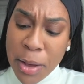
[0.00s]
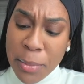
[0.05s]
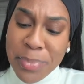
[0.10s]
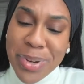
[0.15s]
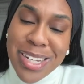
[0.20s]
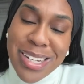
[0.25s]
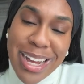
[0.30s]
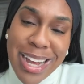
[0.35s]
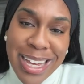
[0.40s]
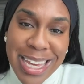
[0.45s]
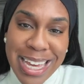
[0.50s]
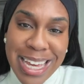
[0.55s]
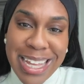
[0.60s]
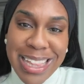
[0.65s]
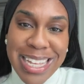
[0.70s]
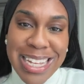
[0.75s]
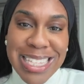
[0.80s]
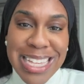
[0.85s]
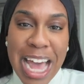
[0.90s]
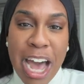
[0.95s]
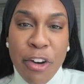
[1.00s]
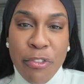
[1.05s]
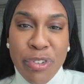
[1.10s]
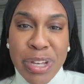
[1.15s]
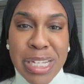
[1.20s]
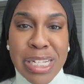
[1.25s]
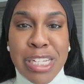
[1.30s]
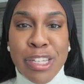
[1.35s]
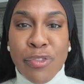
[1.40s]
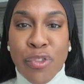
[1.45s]
But again, this
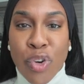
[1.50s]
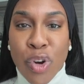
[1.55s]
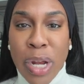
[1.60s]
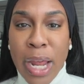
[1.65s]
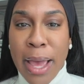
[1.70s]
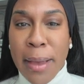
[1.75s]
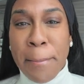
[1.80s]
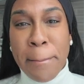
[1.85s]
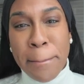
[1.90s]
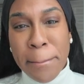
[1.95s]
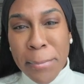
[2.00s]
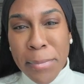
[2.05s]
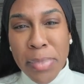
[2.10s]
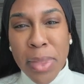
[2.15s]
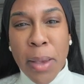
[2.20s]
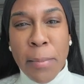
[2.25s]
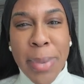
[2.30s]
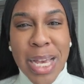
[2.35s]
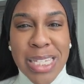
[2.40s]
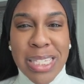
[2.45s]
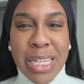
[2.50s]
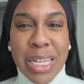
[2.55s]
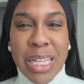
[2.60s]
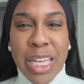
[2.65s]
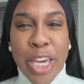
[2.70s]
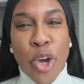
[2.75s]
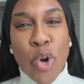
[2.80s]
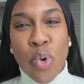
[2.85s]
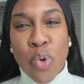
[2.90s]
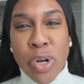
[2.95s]
outfit is for like
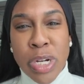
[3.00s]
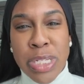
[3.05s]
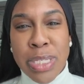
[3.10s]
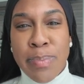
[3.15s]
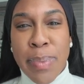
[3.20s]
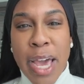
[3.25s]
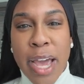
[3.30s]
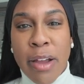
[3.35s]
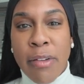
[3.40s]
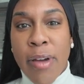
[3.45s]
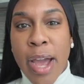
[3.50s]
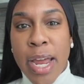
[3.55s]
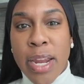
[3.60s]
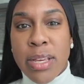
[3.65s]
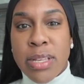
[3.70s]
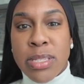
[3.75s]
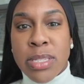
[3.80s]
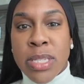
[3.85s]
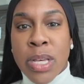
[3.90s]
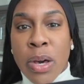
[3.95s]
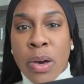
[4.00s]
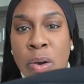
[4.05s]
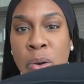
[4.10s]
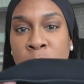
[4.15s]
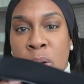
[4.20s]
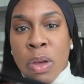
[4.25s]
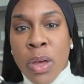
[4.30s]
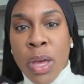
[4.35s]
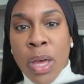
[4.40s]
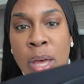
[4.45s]
basically horseback riding.
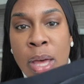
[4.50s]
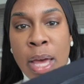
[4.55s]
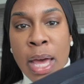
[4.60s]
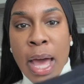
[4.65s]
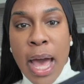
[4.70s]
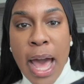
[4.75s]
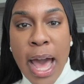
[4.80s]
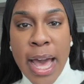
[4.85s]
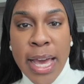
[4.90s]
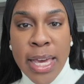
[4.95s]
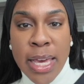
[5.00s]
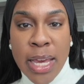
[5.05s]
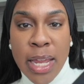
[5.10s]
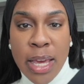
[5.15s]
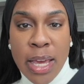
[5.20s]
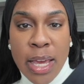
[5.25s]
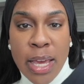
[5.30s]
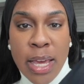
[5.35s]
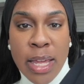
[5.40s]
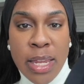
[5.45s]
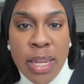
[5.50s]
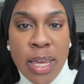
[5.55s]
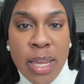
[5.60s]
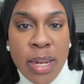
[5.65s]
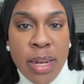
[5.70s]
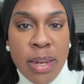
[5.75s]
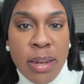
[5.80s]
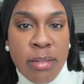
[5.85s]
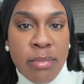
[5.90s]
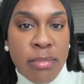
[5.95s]
So I get it. And
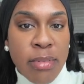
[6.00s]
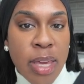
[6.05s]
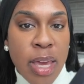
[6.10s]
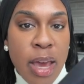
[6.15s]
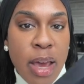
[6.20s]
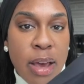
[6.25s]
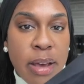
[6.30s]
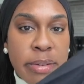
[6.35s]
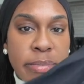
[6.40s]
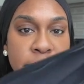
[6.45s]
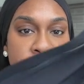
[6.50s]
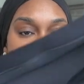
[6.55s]
then, yeah,